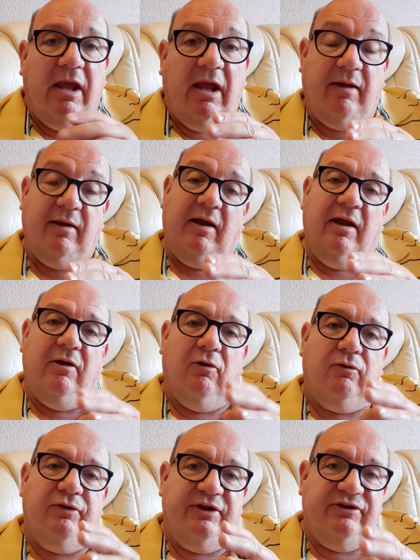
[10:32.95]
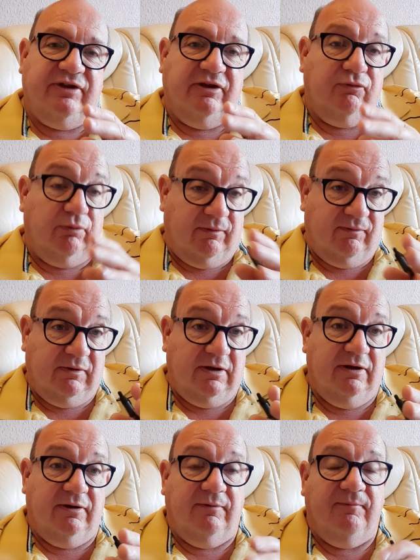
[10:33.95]
Uh, all these things we've
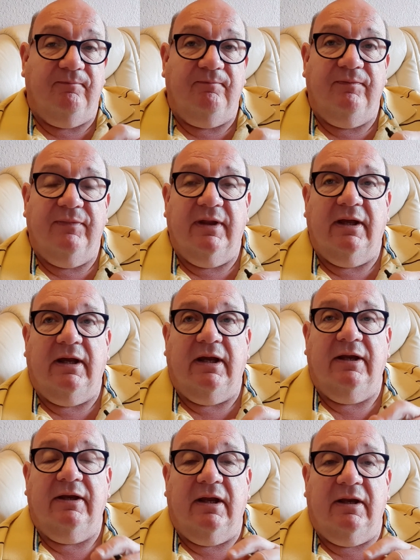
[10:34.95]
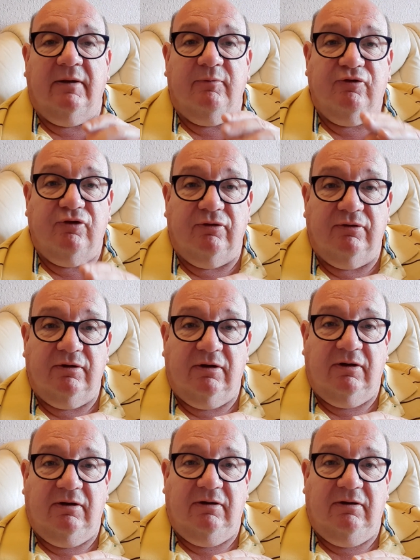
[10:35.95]
learned, and, and I'm sure
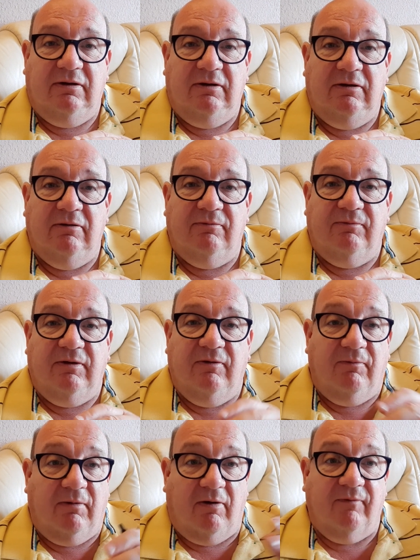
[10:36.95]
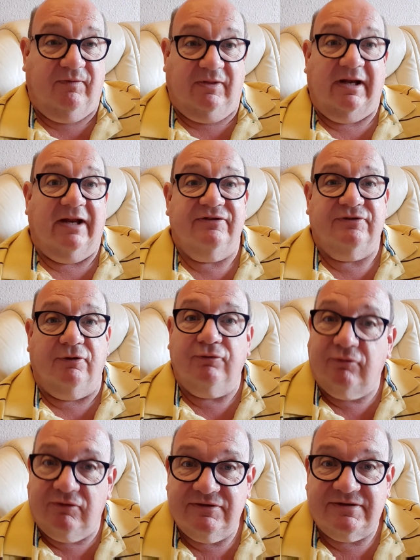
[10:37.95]
you you over the last
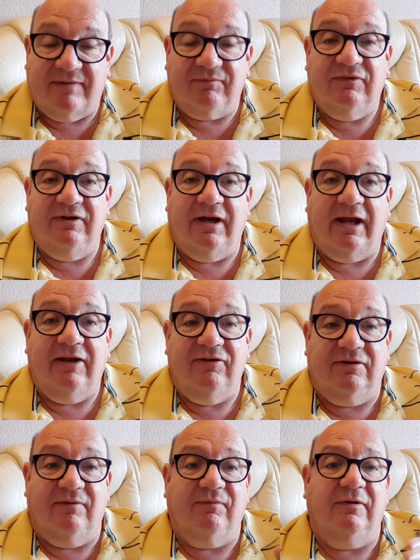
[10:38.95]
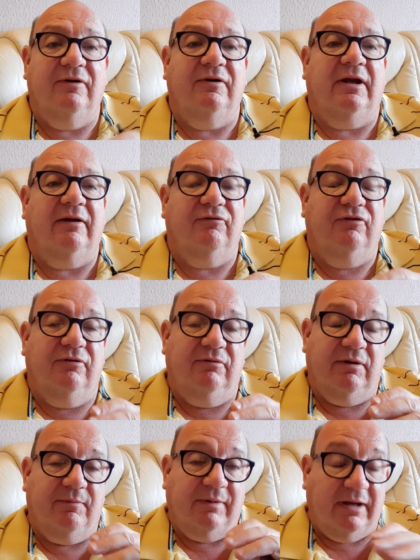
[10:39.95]
170 days have learned how to
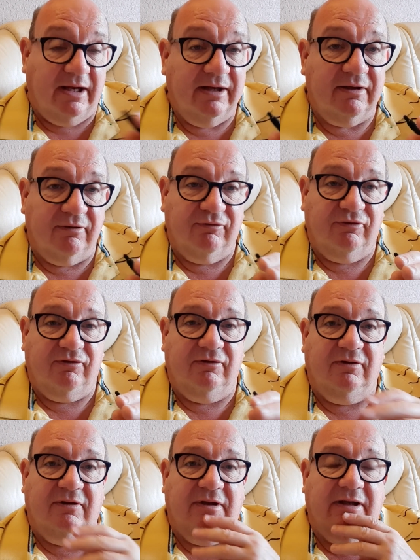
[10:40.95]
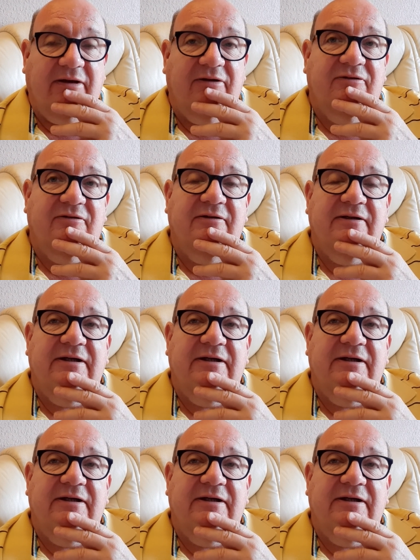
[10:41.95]
apply those things.